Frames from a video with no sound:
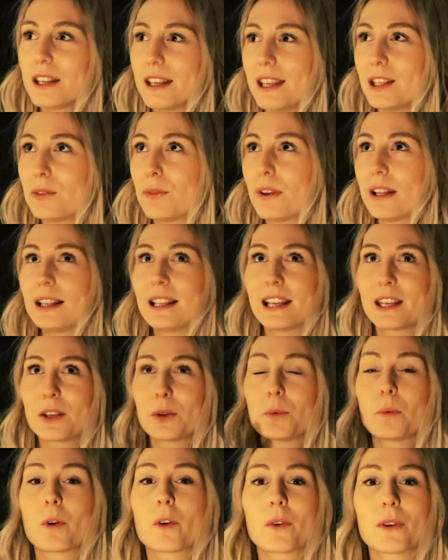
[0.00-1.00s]
It felt like
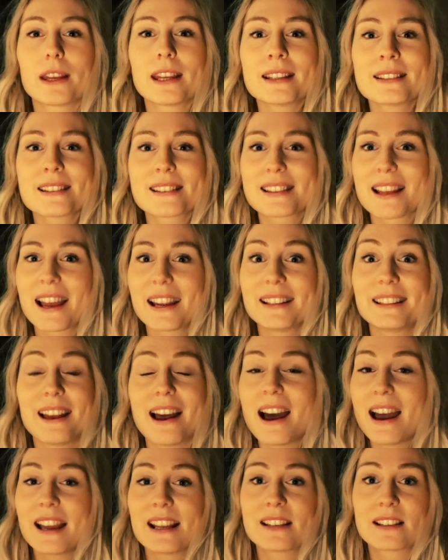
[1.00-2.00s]
you were inside the
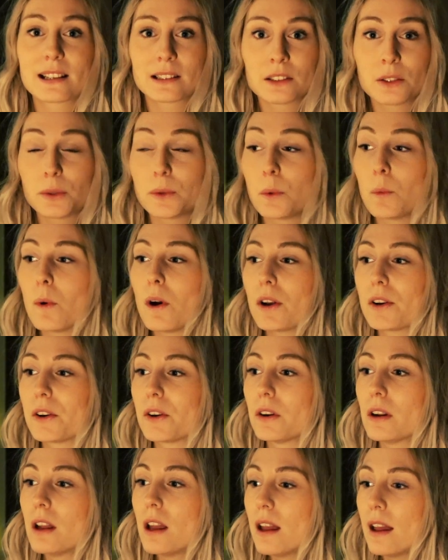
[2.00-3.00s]
ice under the
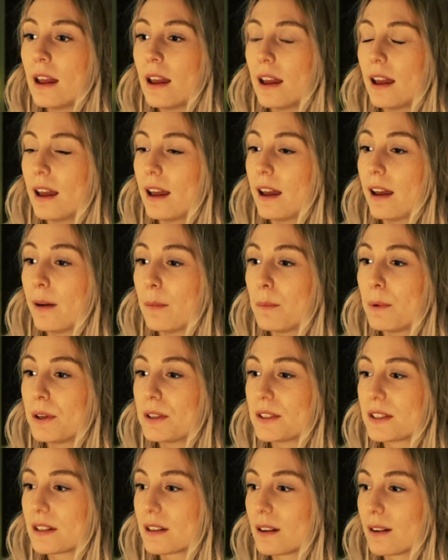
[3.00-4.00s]
water.
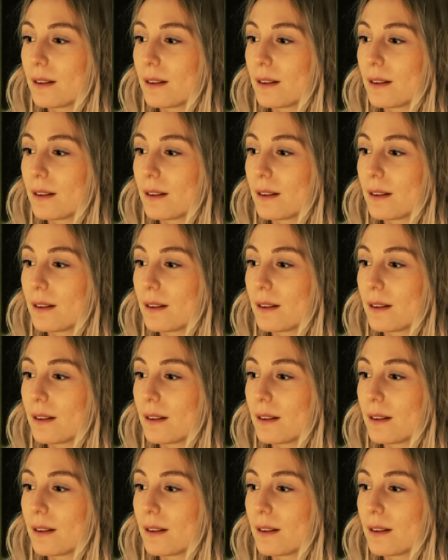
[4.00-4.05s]
But